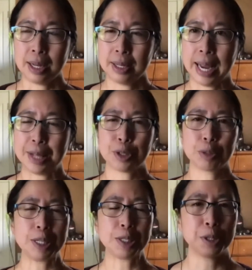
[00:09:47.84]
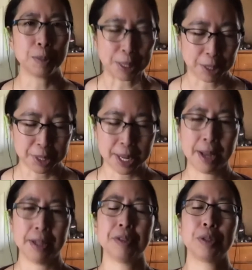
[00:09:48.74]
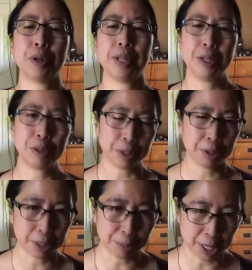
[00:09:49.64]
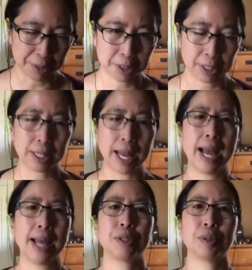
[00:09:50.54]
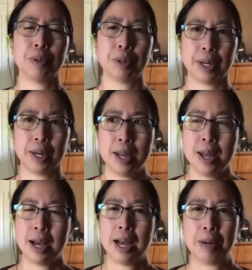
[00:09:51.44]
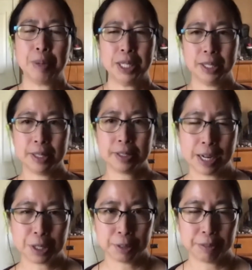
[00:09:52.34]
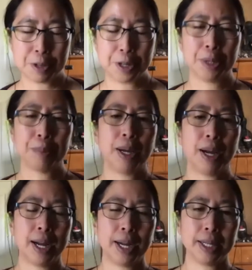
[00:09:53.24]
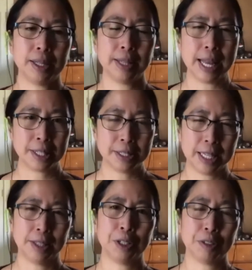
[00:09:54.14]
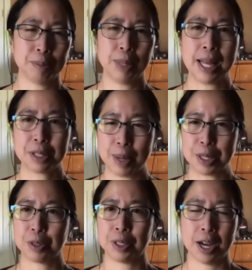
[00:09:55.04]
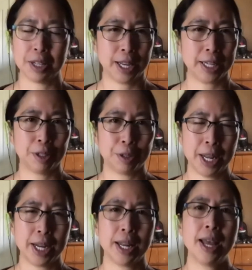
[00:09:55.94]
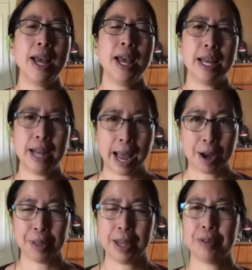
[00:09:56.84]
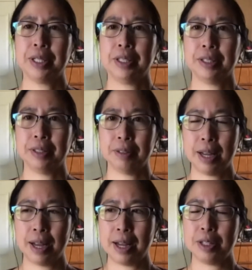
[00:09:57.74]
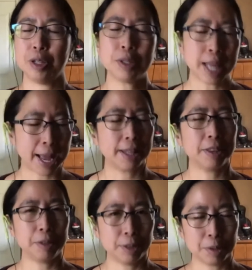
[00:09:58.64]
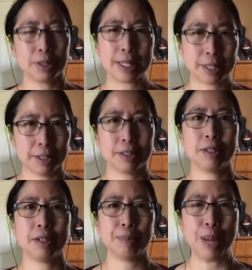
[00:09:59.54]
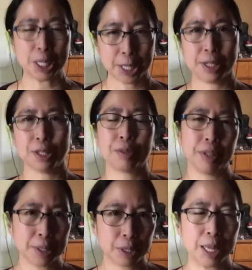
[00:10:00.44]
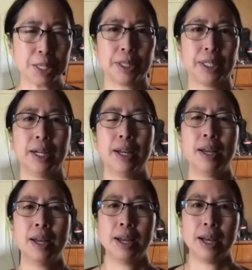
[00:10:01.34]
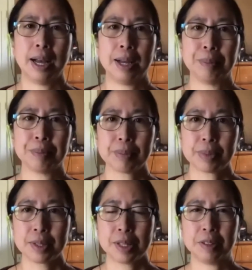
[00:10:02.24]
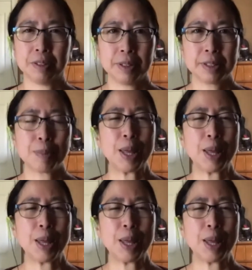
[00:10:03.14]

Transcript: answered questions about themselves, or they introduced themselves to the class, or we did a discussion forum on the lessons they learned from last semester in online learning and how they will use those lessons to make changes for this semester. So some of that